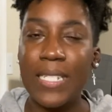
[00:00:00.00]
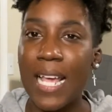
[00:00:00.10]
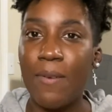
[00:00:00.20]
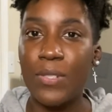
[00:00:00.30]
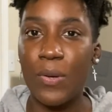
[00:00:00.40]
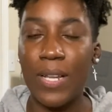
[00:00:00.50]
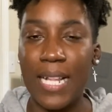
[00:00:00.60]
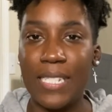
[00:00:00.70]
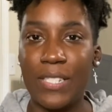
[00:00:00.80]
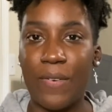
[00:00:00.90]
I was on
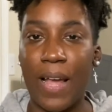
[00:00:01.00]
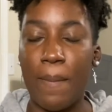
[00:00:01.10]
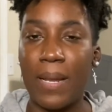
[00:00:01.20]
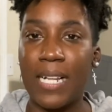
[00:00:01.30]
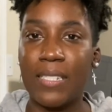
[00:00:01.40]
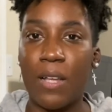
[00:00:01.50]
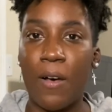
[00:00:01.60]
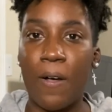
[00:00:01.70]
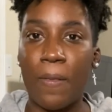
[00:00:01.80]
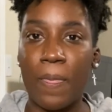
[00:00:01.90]
Instagram and I
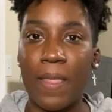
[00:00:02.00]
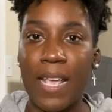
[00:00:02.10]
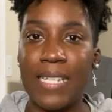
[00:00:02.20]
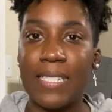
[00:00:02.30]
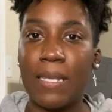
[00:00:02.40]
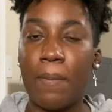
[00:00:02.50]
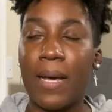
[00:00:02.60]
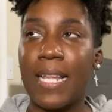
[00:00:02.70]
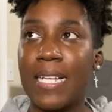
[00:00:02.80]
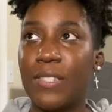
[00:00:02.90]
saw in
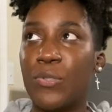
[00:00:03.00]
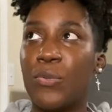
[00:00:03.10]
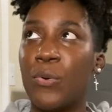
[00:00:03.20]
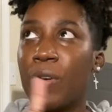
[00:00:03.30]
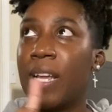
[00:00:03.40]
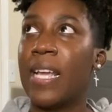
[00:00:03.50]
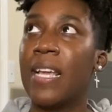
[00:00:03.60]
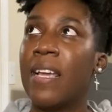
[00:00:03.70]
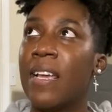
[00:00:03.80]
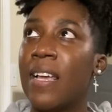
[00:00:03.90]
somebody's
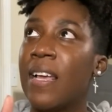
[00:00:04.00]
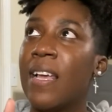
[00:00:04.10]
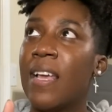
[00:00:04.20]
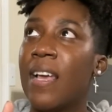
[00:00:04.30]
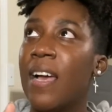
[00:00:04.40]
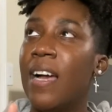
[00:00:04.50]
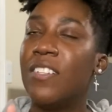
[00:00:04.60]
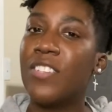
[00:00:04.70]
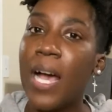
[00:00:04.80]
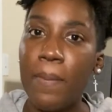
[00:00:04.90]
story
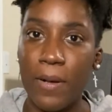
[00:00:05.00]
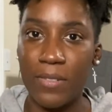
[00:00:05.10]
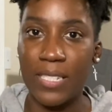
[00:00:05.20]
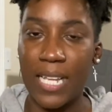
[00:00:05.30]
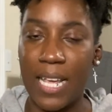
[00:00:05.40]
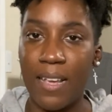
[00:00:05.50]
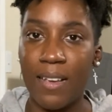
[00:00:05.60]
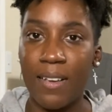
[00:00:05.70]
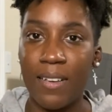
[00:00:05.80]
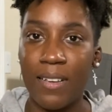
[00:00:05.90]
a job posting.
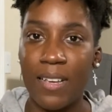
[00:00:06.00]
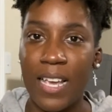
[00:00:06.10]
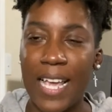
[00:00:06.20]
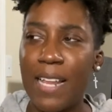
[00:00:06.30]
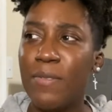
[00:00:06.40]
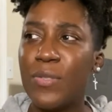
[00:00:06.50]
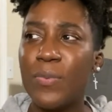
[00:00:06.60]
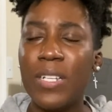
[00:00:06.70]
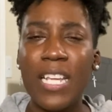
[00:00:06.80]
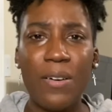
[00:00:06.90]
And it was
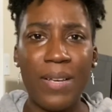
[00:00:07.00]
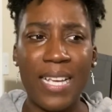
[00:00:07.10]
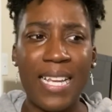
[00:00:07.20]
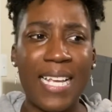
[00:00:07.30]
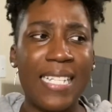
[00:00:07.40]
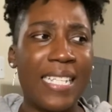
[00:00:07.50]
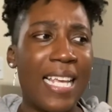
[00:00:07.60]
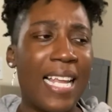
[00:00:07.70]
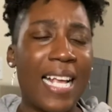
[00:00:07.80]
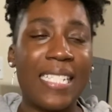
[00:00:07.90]
really quick and
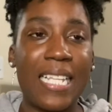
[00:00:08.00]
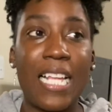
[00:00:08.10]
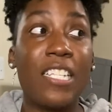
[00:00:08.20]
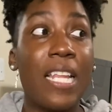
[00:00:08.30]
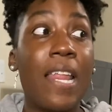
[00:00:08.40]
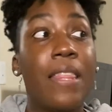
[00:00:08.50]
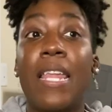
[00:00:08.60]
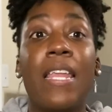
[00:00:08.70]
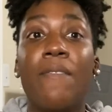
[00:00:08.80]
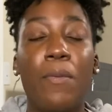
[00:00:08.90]
easy. Like I said, they
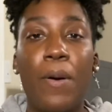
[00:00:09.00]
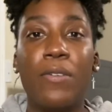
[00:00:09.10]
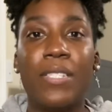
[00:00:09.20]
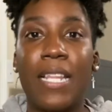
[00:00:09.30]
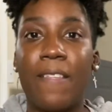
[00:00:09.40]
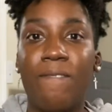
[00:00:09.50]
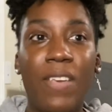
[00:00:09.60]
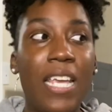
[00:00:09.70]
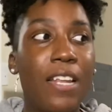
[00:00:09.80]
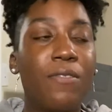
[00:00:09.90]
didn't even post it in the
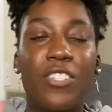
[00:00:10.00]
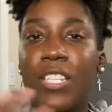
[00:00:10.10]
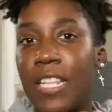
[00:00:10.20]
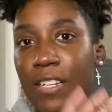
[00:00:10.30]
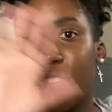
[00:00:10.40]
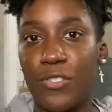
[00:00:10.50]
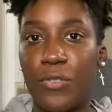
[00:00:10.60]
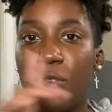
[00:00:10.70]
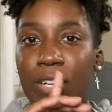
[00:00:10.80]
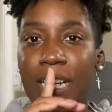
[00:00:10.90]
feed. It was just in their
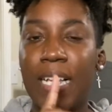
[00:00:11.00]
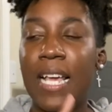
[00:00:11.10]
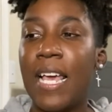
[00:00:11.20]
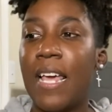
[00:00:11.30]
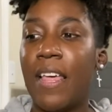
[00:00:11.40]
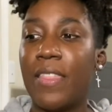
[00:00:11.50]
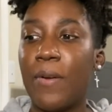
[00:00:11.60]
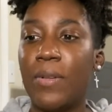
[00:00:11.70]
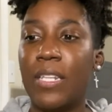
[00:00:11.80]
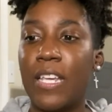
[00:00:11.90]
story that
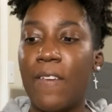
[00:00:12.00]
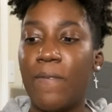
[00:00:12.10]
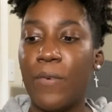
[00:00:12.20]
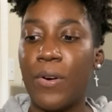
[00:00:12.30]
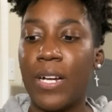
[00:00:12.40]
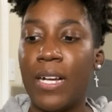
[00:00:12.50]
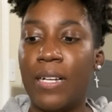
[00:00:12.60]
they were looking for